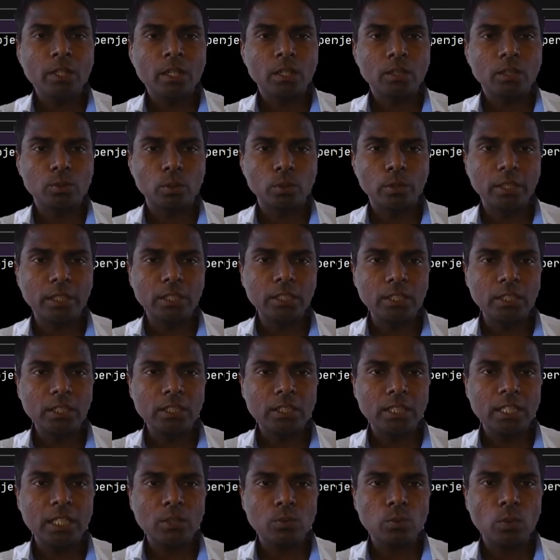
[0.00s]
So in
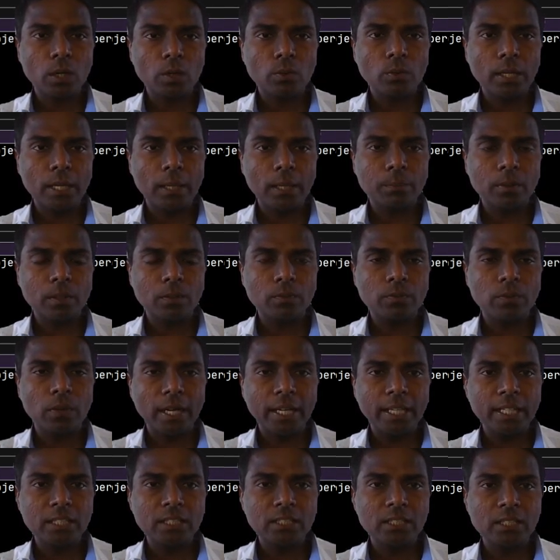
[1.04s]
this case what will happen, phi
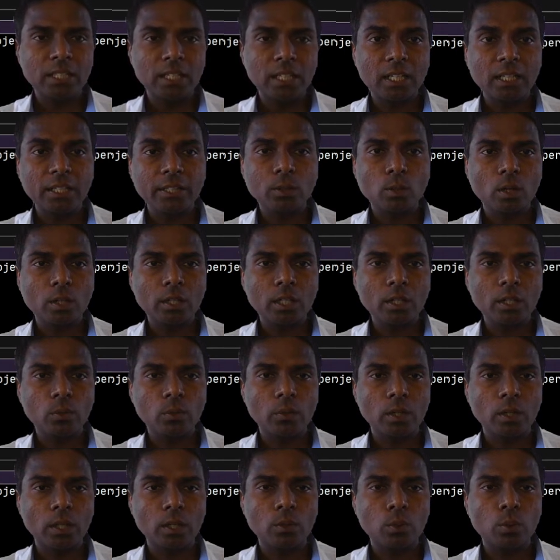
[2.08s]
is really not
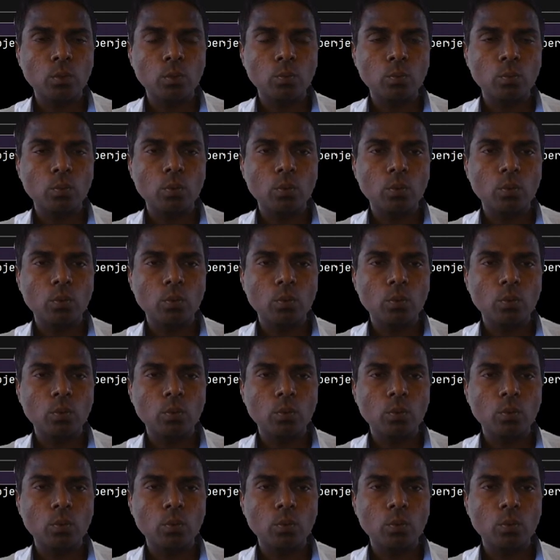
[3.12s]
equal to